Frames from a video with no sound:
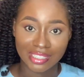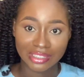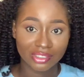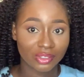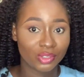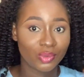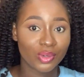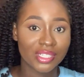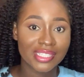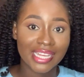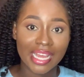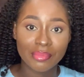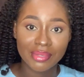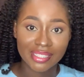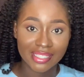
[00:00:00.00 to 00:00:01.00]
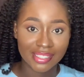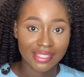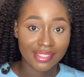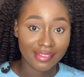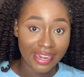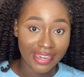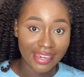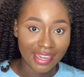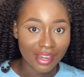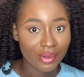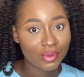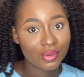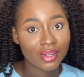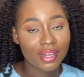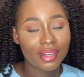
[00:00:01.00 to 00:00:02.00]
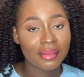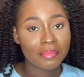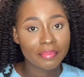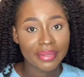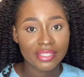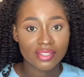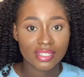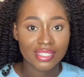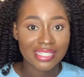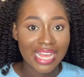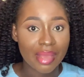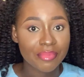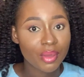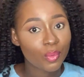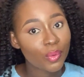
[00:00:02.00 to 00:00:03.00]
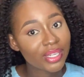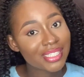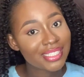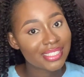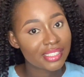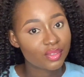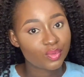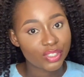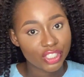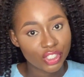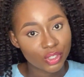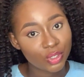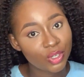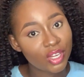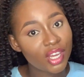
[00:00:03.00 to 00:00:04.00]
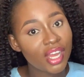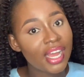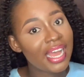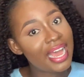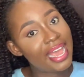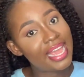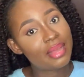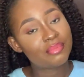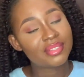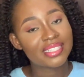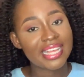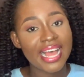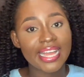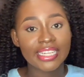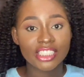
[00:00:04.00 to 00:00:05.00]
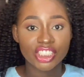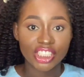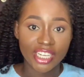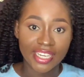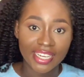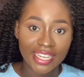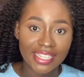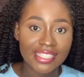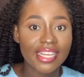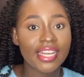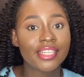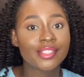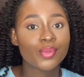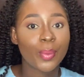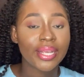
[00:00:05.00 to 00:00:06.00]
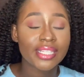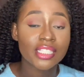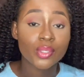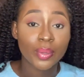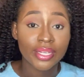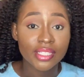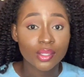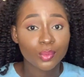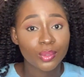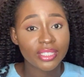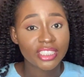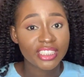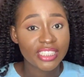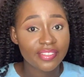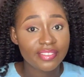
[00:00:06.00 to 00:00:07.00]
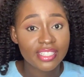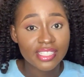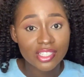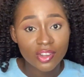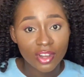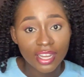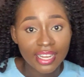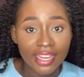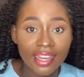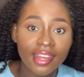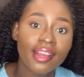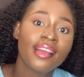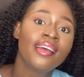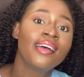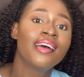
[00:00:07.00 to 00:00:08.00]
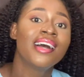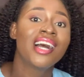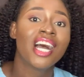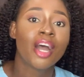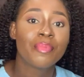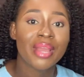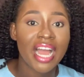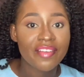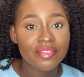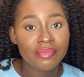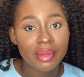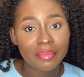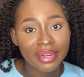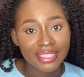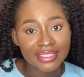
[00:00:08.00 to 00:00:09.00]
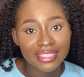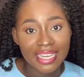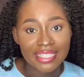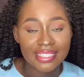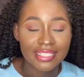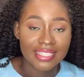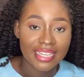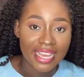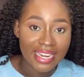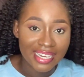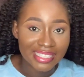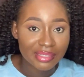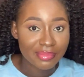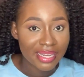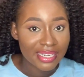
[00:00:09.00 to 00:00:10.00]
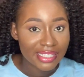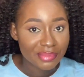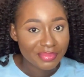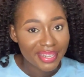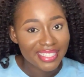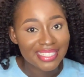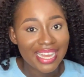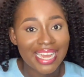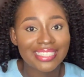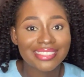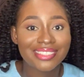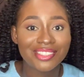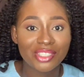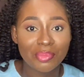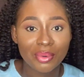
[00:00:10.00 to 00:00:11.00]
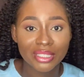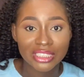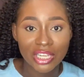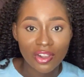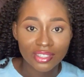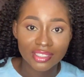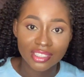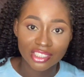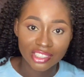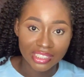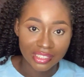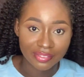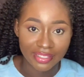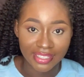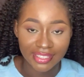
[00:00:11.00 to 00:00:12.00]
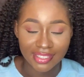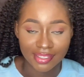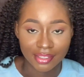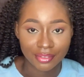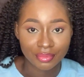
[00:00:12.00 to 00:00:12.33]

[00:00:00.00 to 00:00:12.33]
I don't know what time it is right now, based on the time you're watching this video. I am Zaga Jane, a 2021 Chevening Scholar. I'll be having my Master's in Energy Management at Robert Gordon University.